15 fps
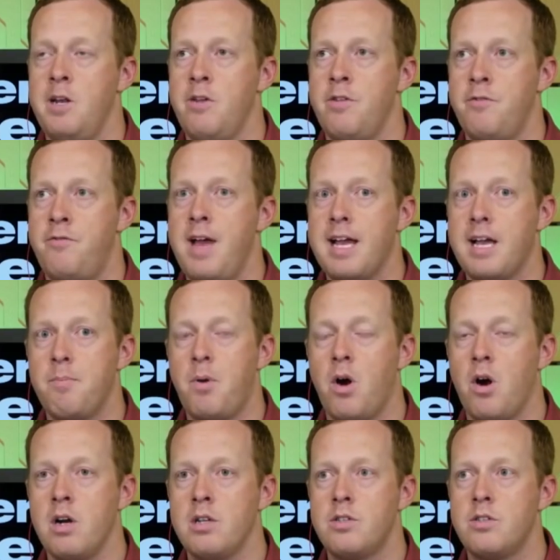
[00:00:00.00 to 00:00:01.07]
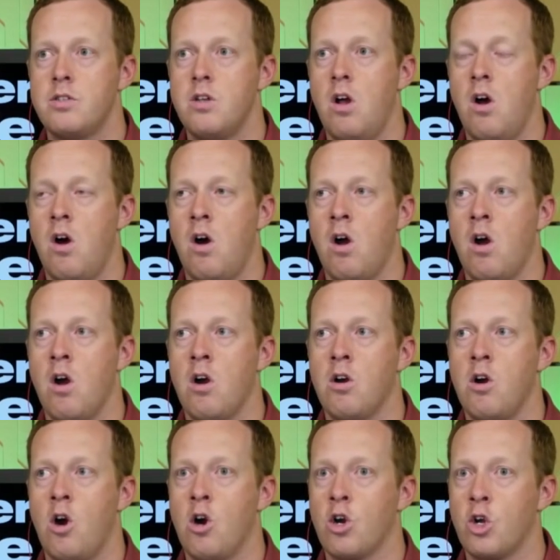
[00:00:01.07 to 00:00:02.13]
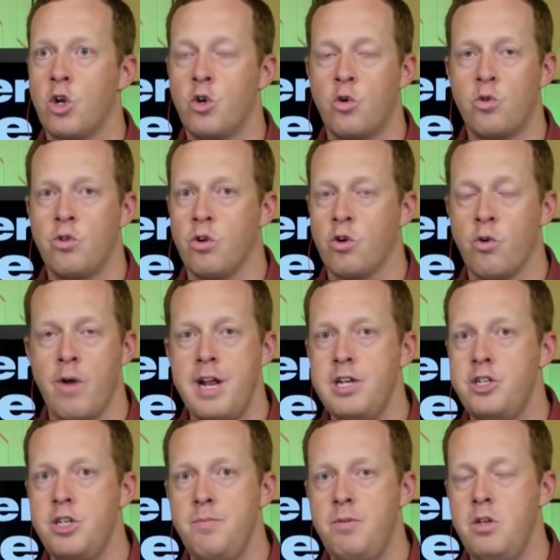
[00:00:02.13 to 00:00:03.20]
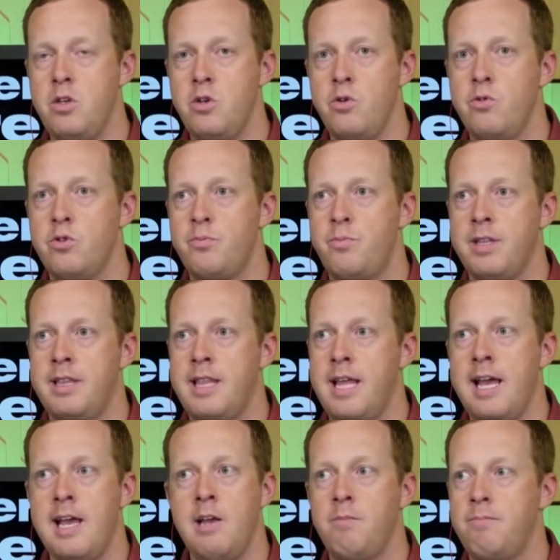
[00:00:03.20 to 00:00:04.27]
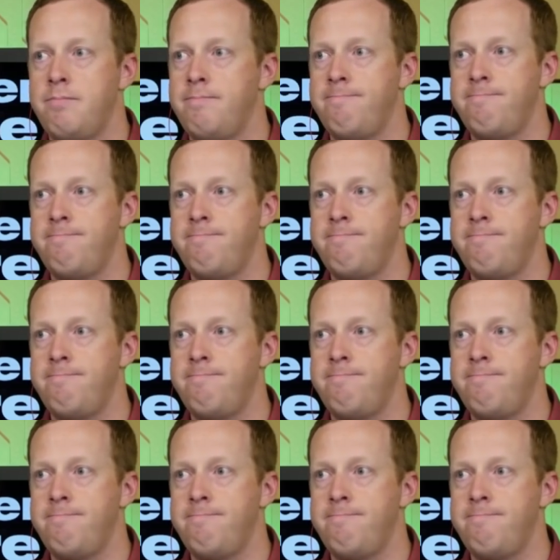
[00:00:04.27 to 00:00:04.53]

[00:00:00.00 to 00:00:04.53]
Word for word: you know the Vega parts are are they're great GPUs, but they